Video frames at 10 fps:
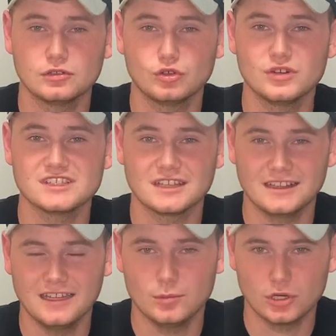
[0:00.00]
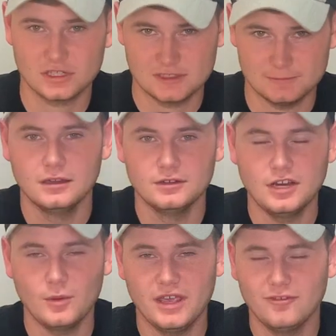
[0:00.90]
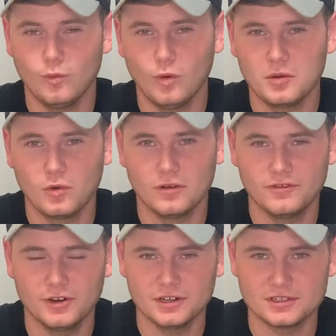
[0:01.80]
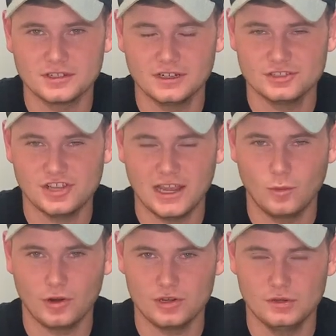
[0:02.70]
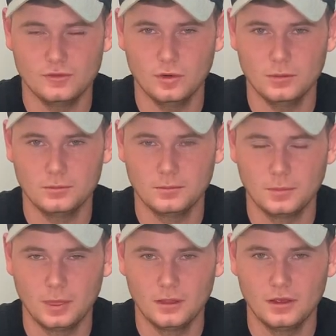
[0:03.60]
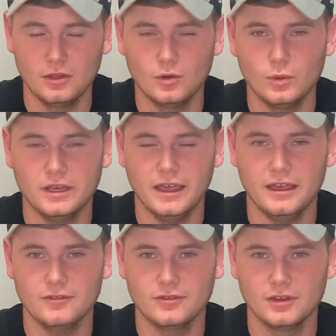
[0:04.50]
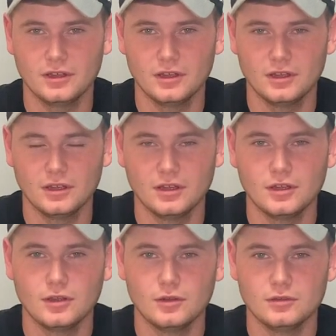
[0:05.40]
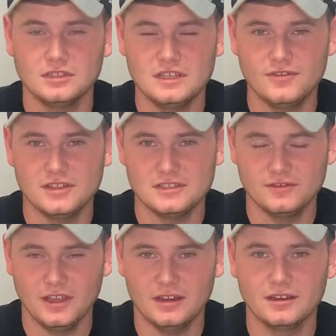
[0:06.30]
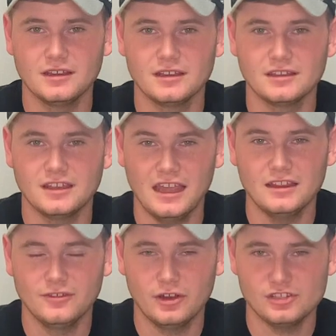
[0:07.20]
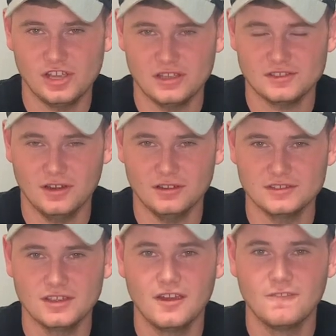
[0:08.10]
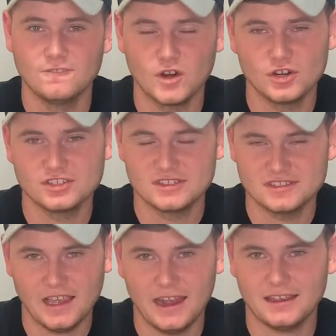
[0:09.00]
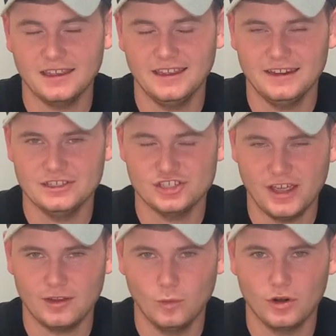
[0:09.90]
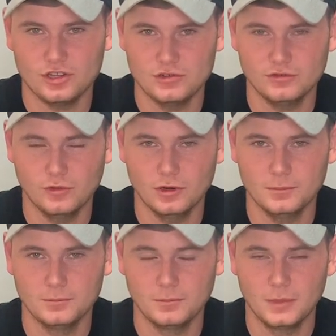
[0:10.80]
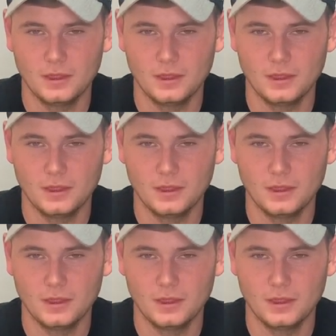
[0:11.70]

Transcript: Chris Claybrooks. Now we have one more first in a Jaguar uniform. We have defensive end Caleb Chaisson's first sack in a Jaguar uniform.